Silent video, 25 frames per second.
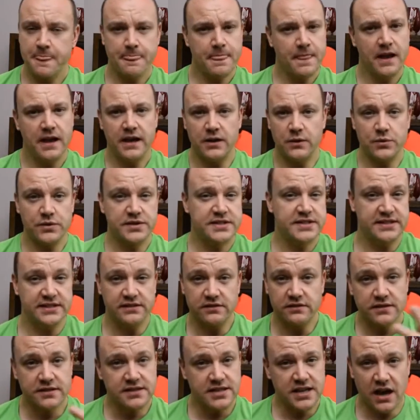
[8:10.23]
It will still
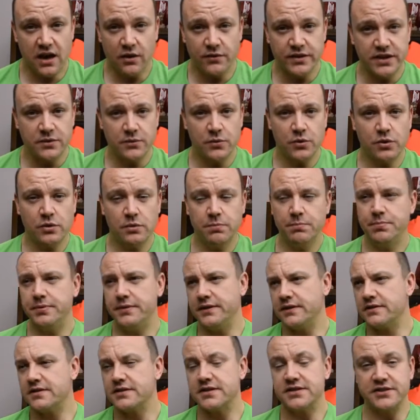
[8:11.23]
tone you up, you'll
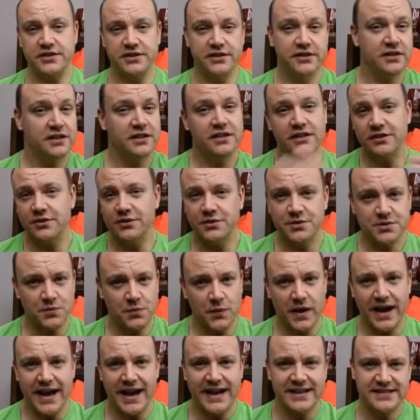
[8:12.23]
still lose
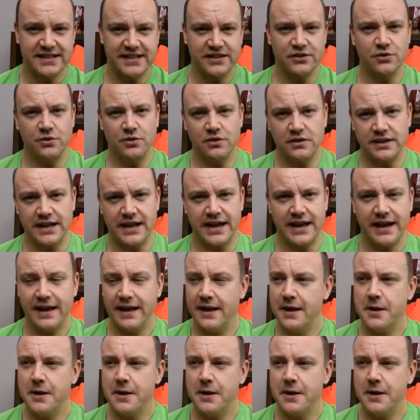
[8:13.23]
weight and all that